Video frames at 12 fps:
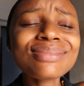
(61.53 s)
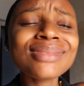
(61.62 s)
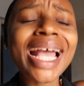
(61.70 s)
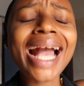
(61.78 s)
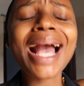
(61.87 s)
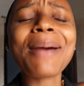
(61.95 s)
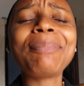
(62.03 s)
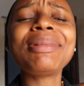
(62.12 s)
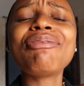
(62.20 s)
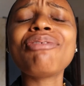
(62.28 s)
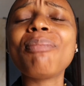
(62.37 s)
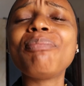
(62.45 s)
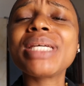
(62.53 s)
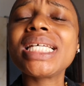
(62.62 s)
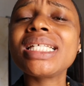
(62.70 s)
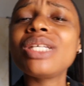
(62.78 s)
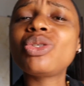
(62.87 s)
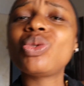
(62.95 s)
I can play from
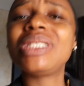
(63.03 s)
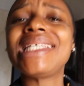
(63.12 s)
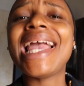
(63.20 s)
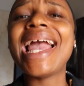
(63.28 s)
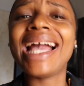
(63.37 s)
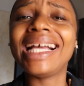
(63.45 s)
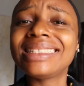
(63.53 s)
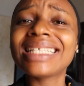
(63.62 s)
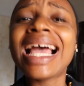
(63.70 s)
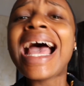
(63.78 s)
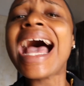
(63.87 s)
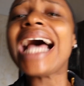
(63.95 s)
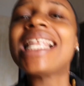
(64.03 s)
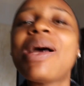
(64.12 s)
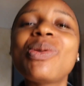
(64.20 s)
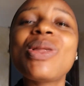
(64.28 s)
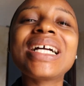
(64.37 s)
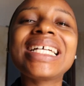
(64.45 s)
beginning to the end and I
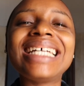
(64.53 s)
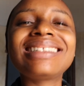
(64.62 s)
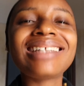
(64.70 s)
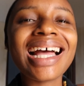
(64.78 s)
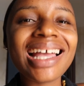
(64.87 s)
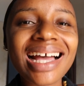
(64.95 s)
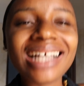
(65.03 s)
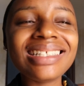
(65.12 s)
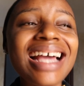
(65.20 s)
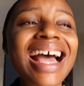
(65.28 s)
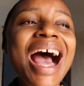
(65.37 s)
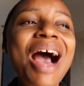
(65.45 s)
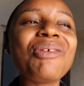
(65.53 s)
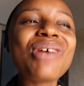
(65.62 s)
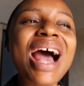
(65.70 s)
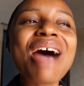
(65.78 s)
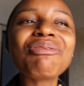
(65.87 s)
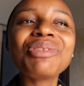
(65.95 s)
will not get tired. I will
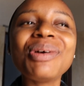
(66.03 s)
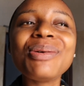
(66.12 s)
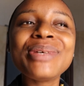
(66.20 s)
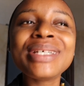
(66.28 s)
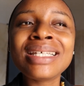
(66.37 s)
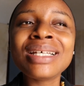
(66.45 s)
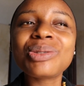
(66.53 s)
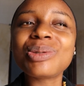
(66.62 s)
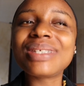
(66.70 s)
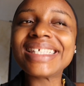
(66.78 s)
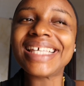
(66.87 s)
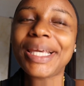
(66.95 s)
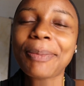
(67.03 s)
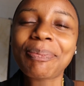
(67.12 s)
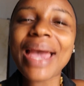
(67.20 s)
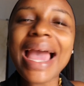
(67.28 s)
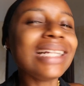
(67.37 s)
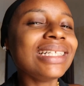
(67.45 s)
have no reason to skip
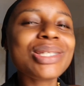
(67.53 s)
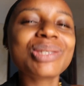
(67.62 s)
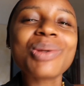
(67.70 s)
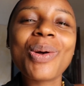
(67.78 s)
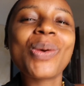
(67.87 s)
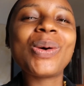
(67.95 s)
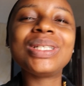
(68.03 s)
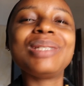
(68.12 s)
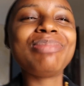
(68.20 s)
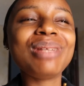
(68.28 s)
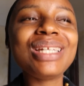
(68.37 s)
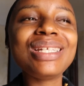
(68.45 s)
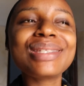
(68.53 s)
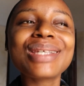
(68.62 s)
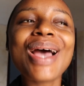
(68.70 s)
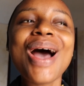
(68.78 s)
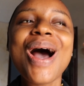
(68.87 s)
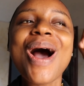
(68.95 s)
any song on the playlist.
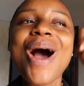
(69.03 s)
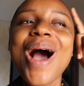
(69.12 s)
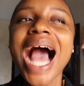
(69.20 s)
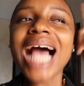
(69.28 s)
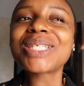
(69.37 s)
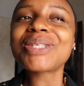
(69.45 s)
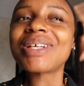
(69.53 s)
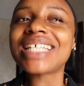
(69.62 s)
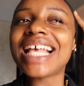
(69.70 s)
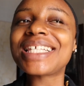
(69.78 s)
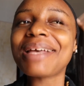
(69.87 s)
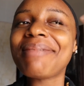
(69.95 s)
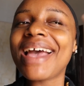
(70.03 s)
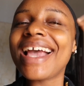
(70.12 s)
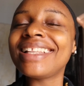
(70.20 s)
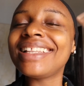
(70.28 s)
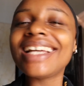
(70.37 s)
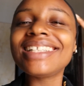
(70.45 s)
All her songs are inside my
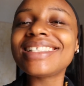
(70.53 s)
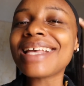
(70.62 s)
head like this.